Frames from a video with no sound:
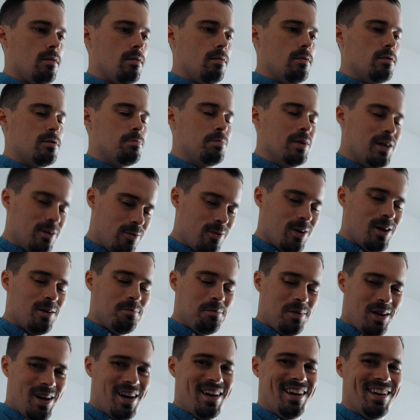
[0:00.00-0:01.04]
speed
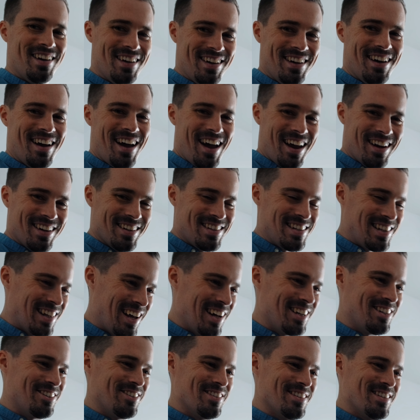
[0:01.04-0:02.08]
ramp and a
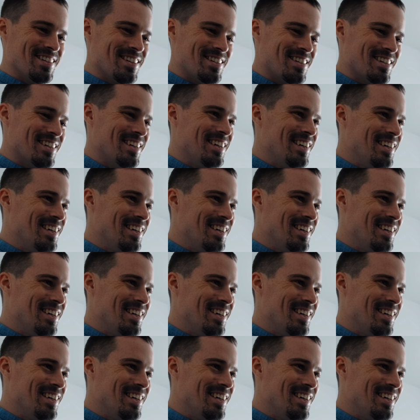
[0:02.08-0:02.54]
slide transition.